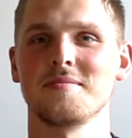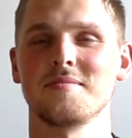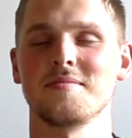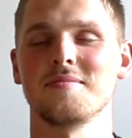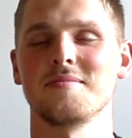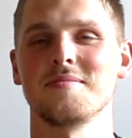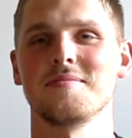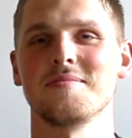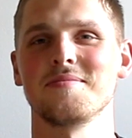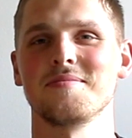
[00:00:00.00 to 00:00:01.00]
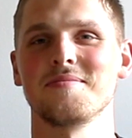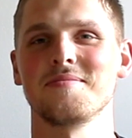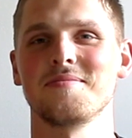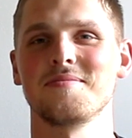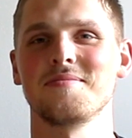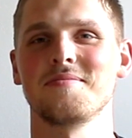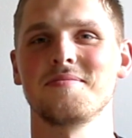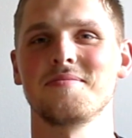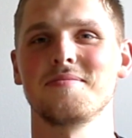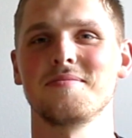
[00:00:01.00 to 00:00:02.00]

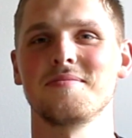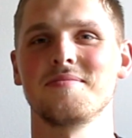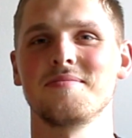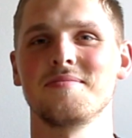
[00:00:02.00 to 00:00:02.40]
[no speech]